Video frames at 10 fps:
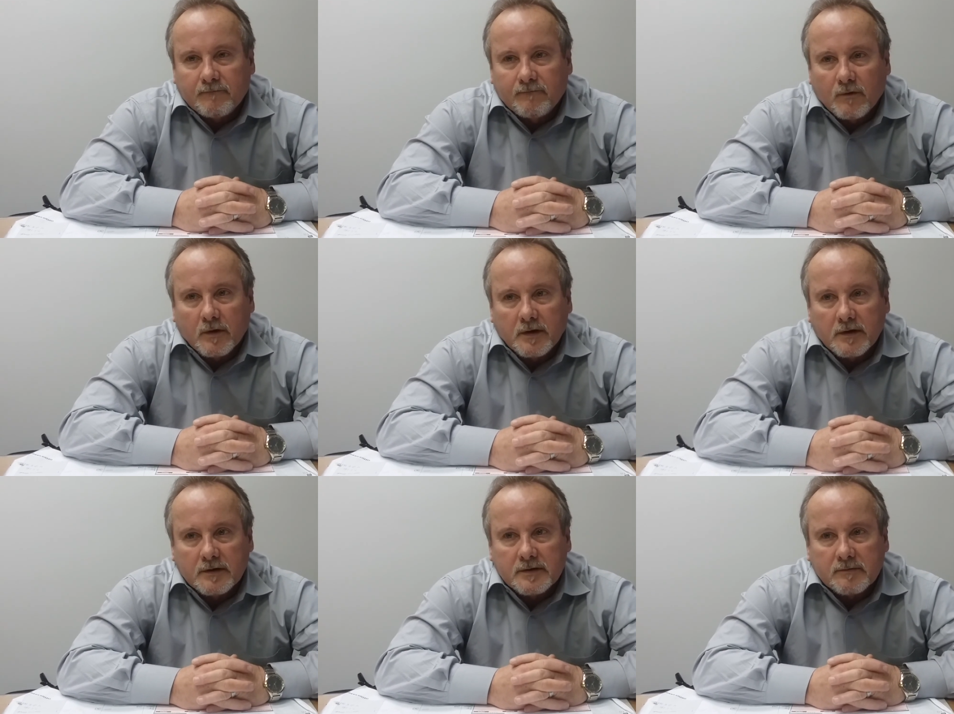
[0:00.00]
4
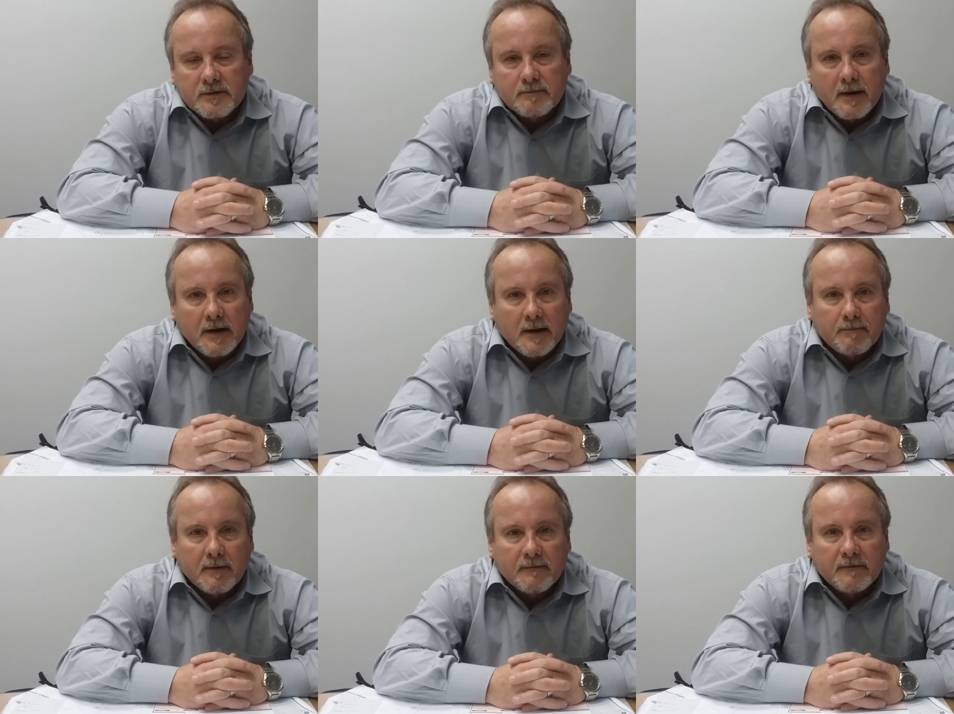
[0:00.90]
years, it was made up
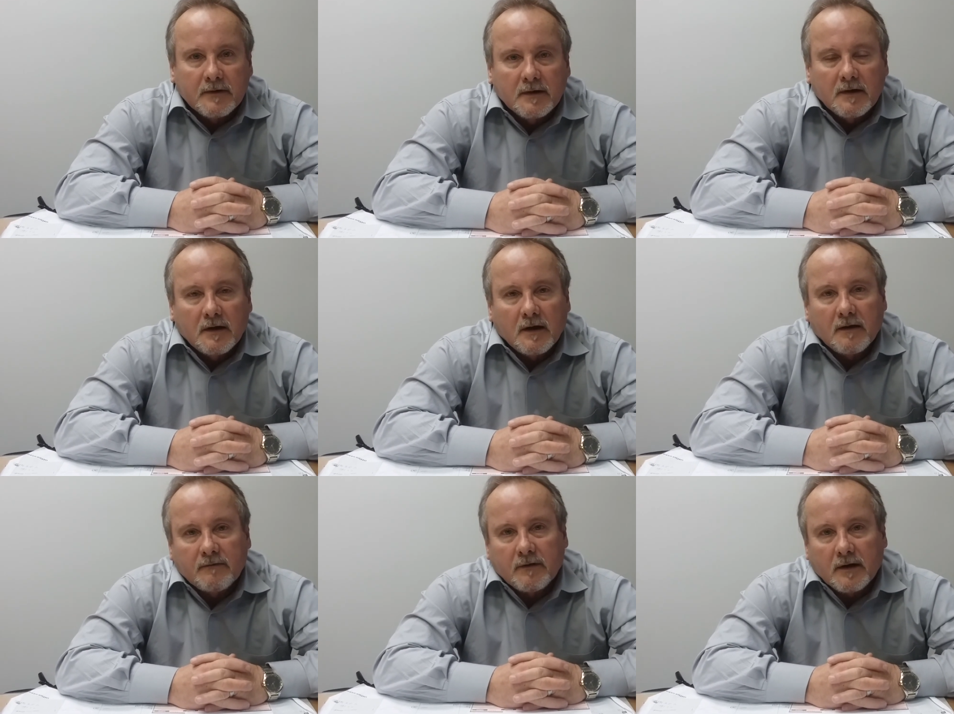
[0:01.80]

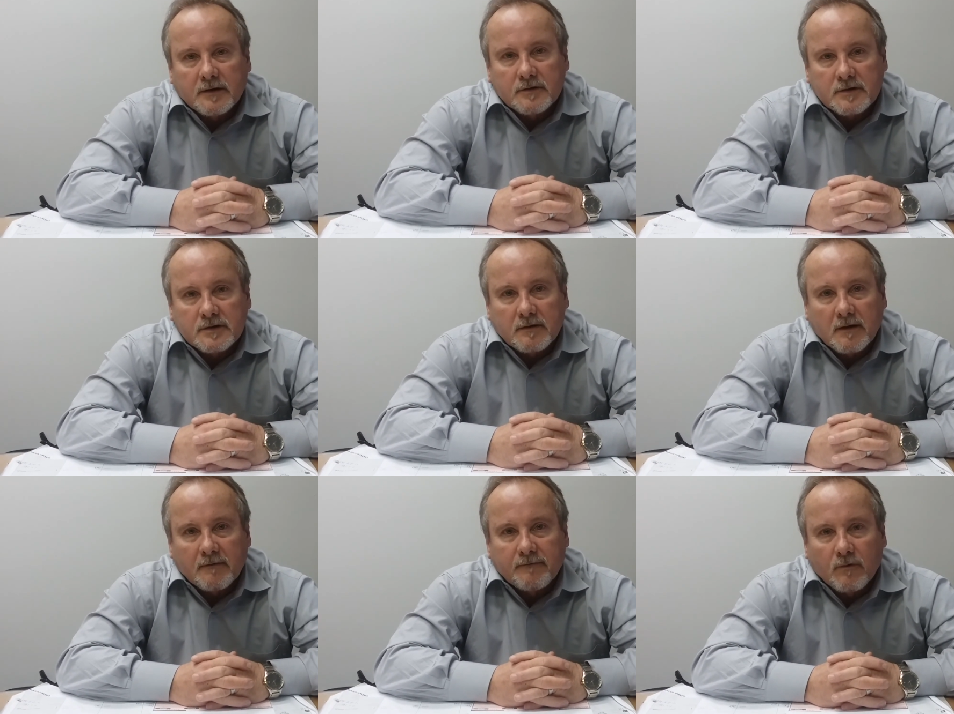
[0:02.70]
of just
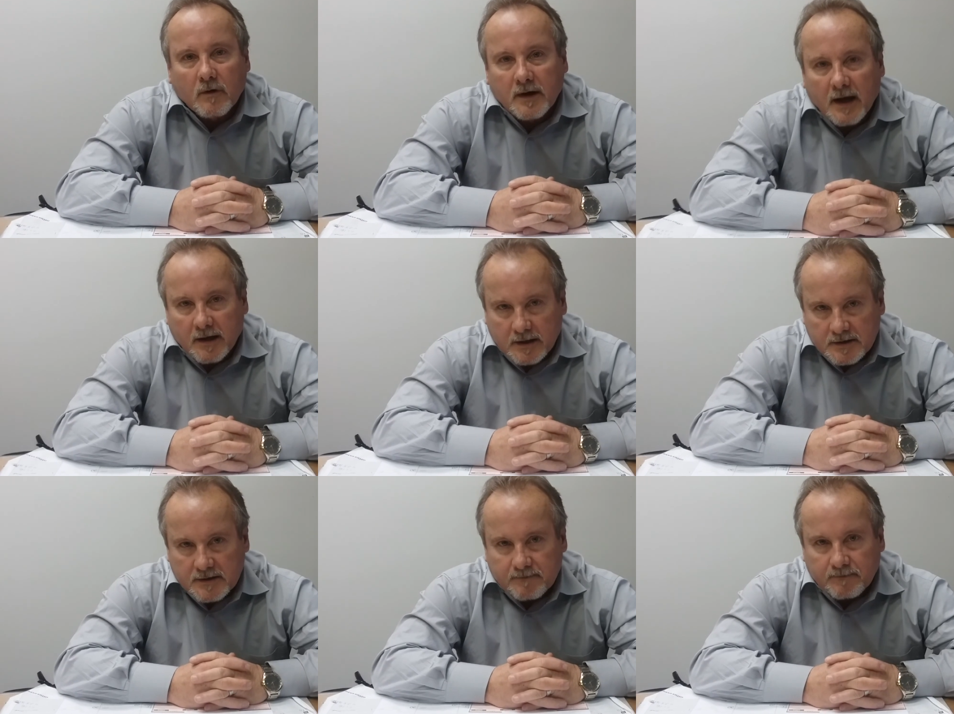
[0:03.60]
4
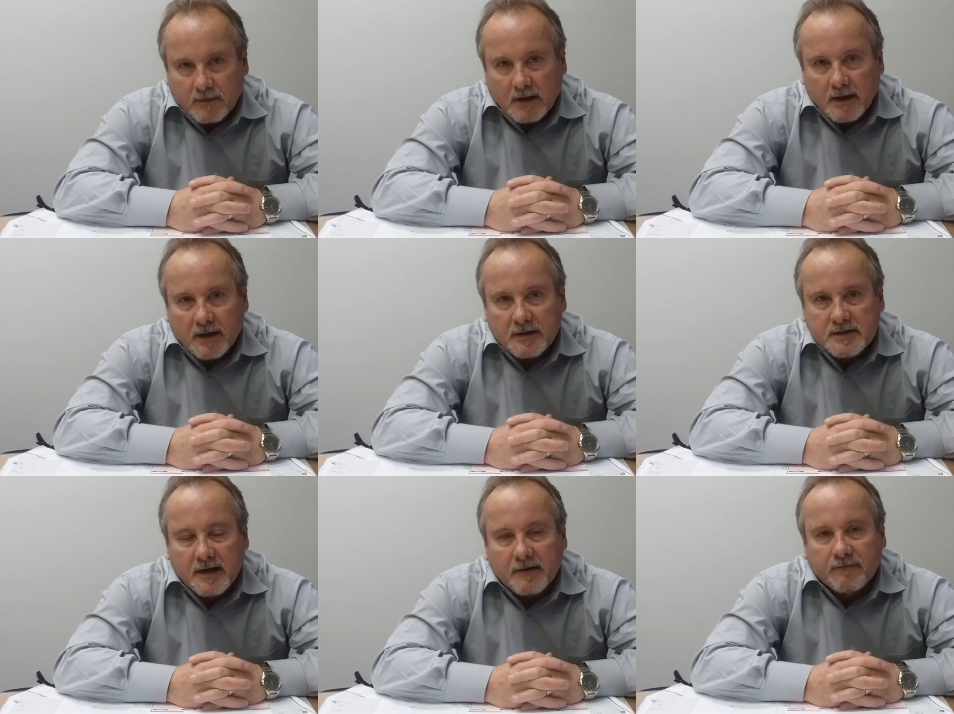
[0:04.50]
counties and a
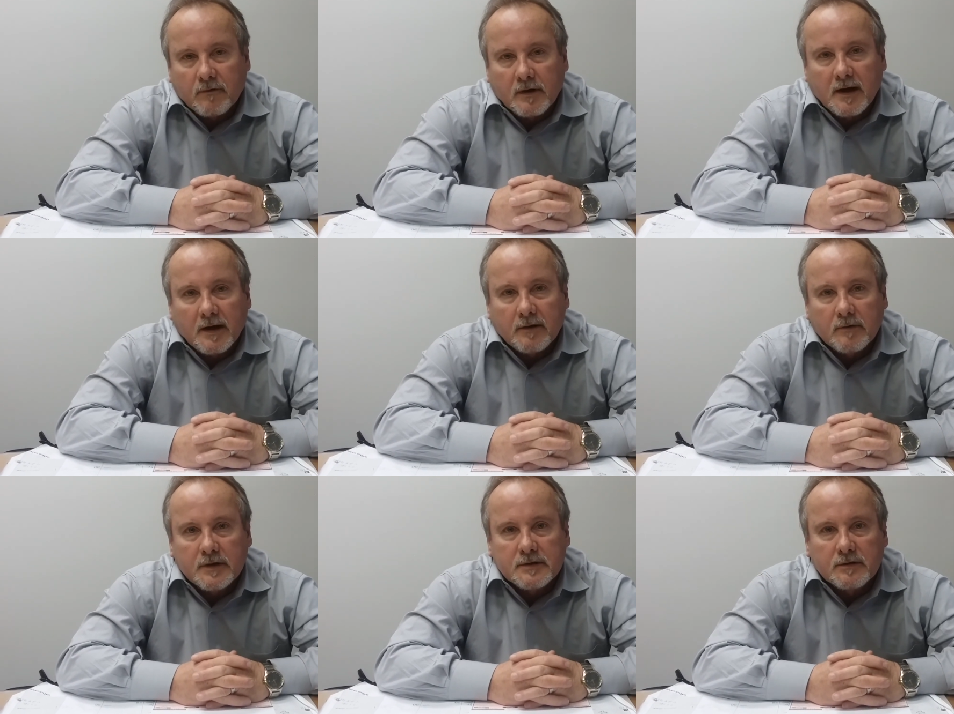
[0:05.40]
state of 4 county
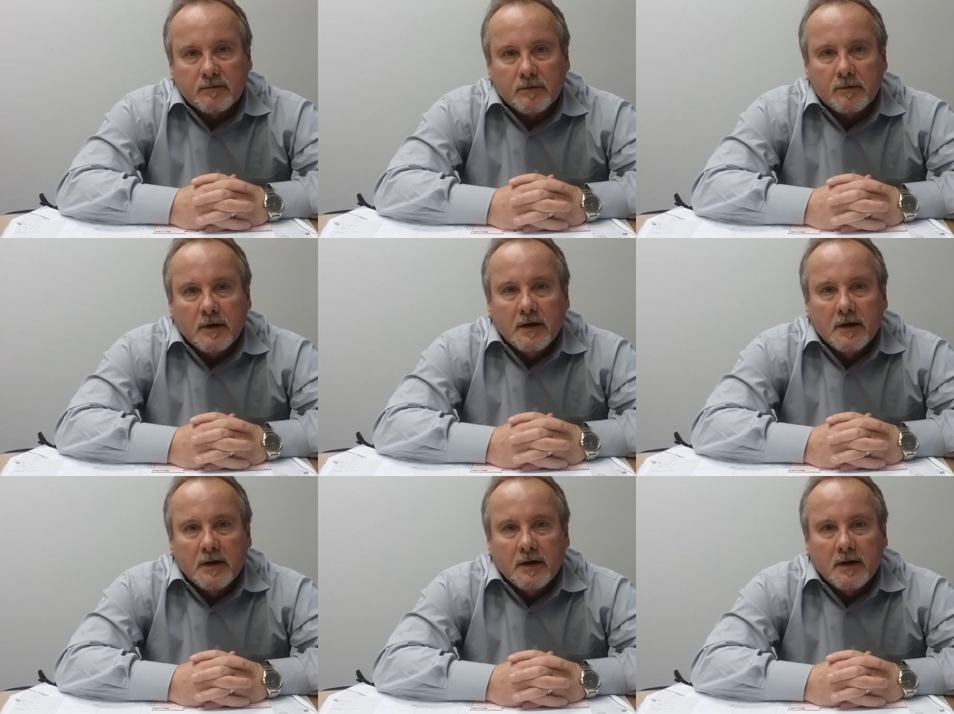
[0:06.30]
region through